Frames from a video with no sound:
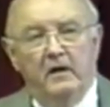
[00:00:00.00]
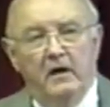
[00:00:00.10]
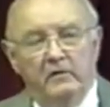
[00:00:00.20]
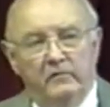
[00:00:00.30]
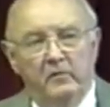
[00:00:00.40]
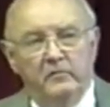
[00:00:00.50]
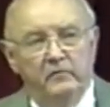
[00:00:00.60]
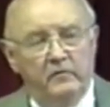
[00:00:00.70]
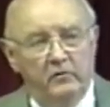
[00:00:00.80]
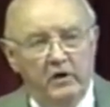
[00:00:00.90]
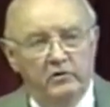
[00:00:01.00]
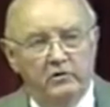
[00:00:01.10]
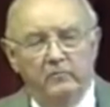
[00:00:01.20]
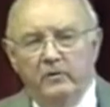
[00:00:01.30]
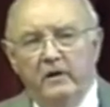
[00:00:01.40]
the concept of
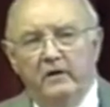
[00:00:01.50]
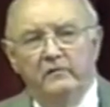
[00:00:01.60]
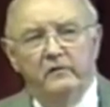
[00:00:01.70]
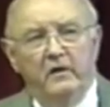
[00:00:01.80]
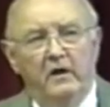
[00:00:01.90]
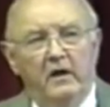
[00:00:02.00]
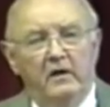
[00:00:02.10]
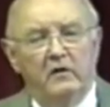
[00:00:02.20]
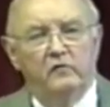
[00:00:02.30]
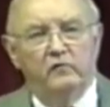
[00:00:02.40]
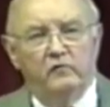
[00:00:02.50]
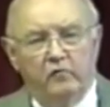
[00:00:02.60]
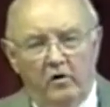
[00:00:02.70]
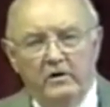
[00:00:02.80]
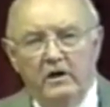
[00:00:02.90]
donation, plays an
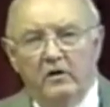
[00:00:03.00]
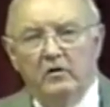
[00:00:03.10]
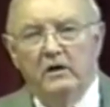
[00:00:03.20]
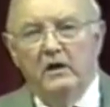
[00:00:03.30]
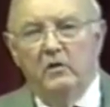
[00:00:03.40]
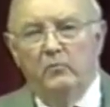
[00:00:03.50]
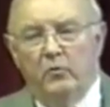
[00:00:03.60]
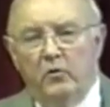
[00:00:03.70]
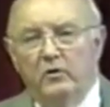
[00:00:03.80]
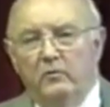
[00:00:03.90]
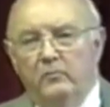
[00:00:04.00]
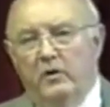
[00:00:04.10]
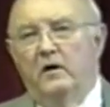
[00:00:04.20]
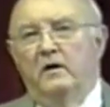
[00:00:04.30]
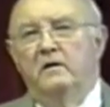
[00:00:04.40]
extraordinarily
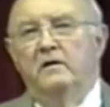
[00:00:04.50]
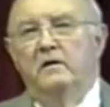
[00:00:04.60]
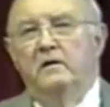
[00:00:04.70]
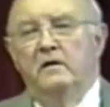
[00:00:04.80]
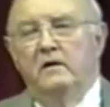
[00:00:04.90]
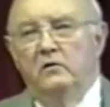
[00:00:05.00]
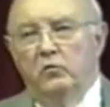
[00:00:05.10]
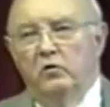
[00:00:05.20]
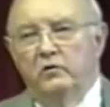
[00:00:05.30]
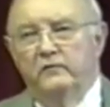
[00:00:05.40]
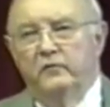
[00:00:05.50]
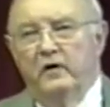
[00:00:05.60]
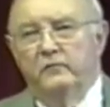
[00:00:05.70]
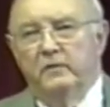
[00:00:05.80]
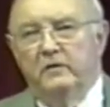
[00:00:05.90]
important part in the world of
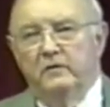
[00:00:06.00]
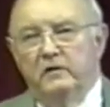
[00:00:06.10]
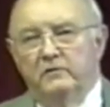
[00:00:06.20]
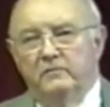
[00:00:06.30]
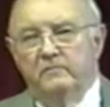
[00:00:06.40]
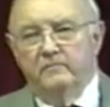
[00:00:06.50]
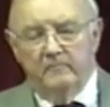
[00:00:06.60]
transplantation.